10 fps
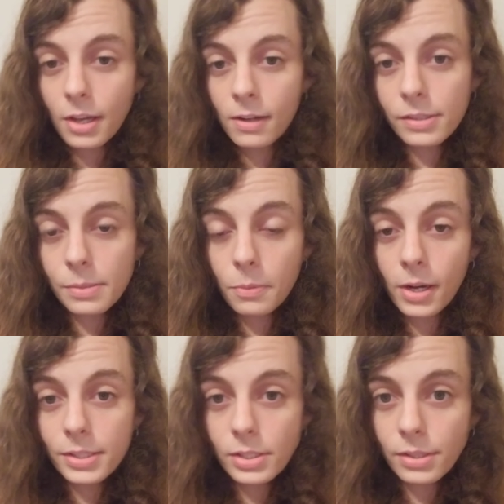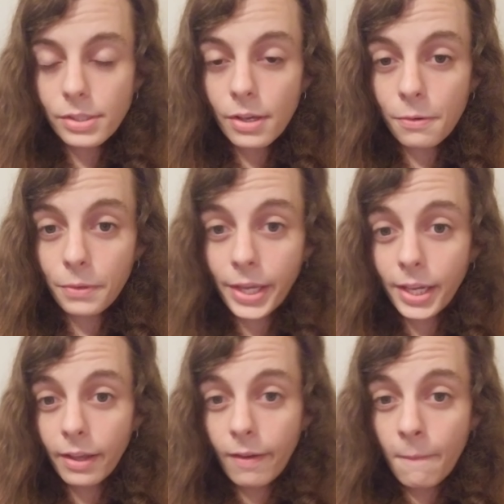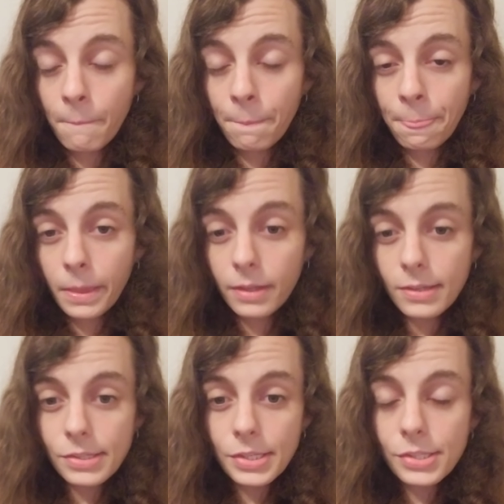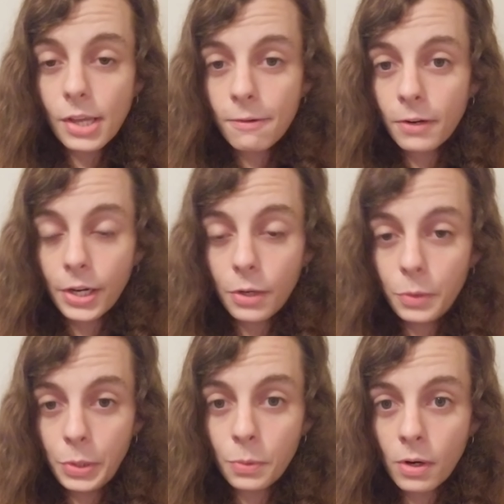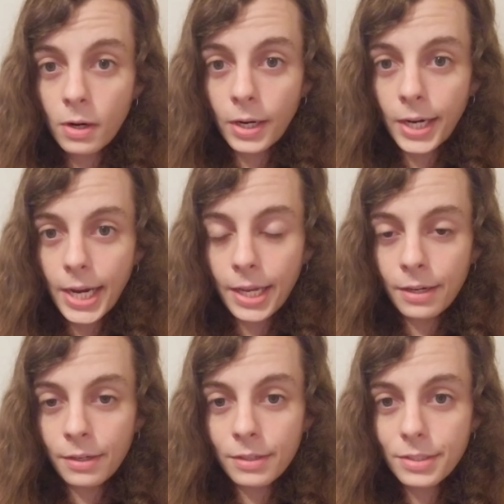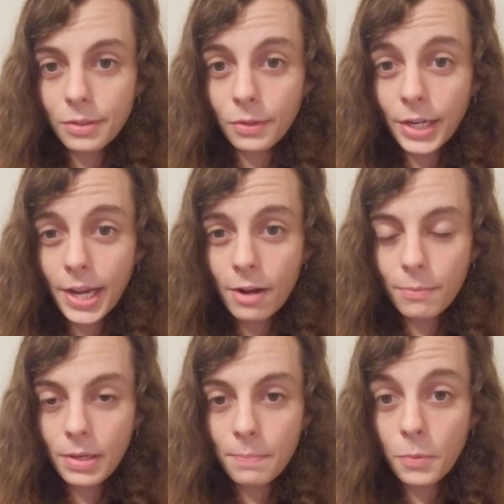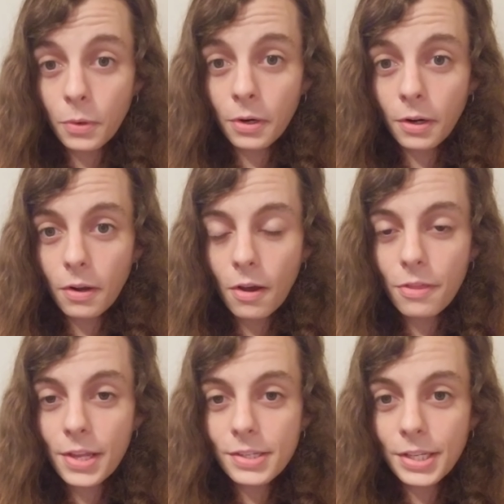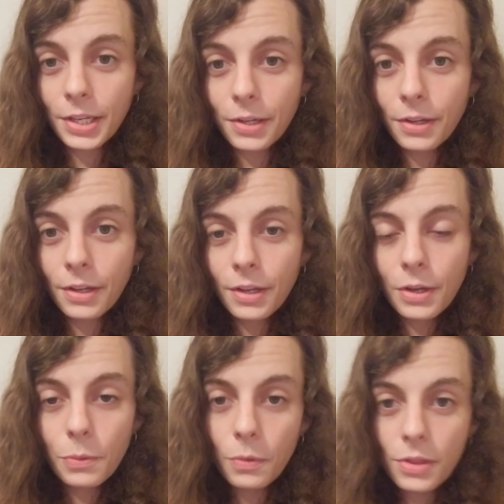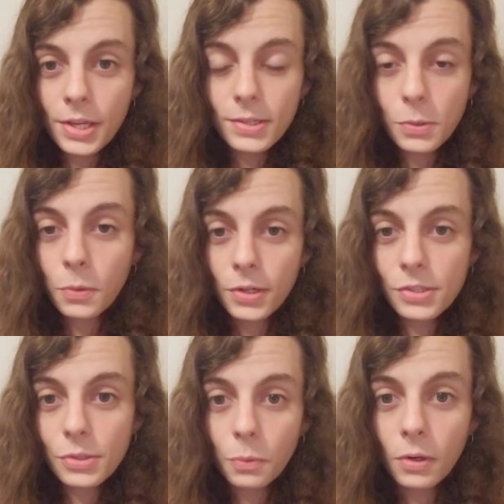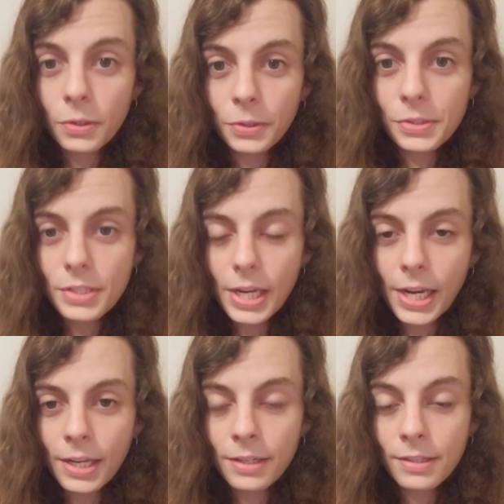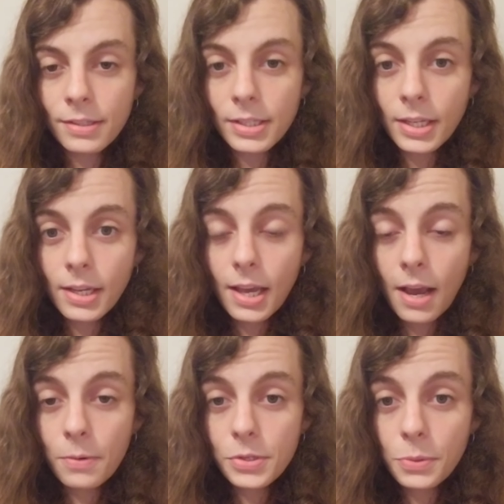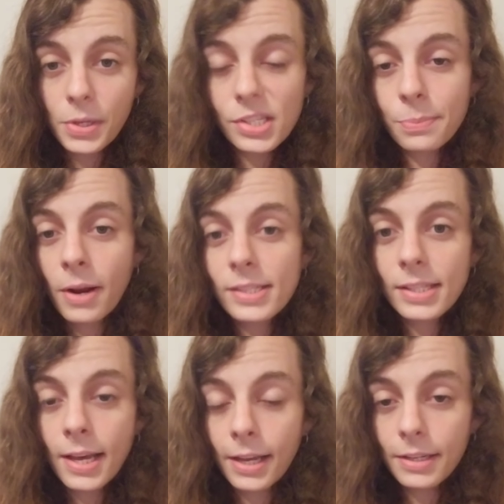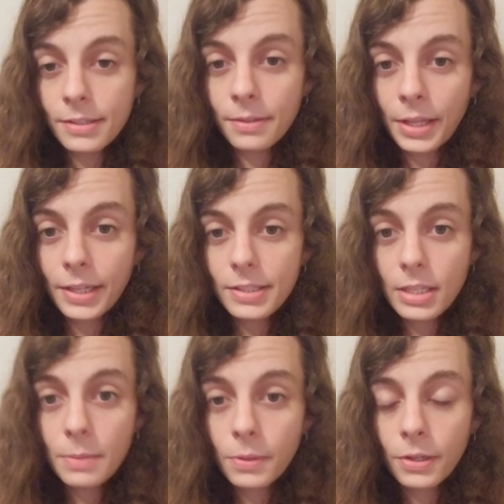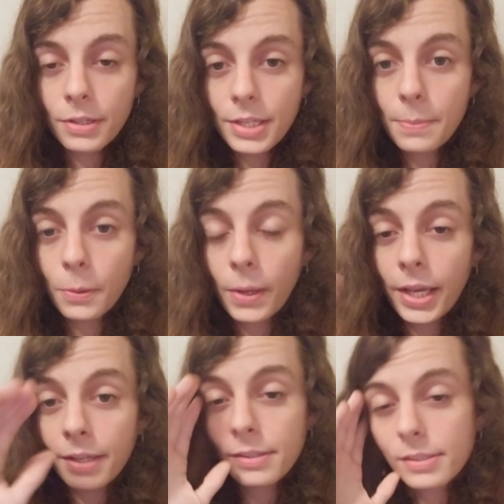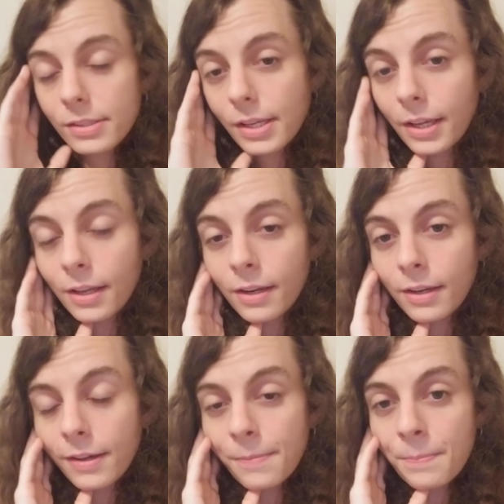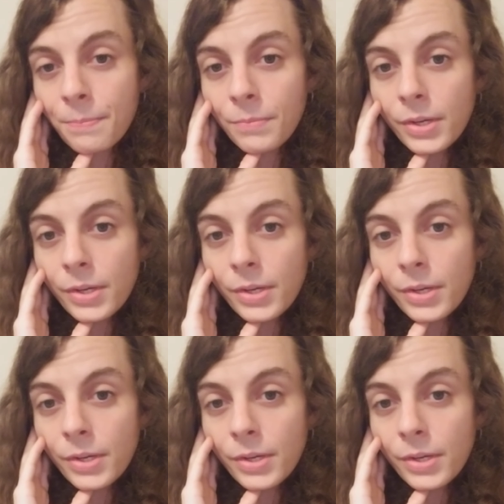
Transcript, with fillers: a constant process of like just discovering who you are and learning how to be more authentic with it towards the world and how to express that in like deeper and deeper ways. And um,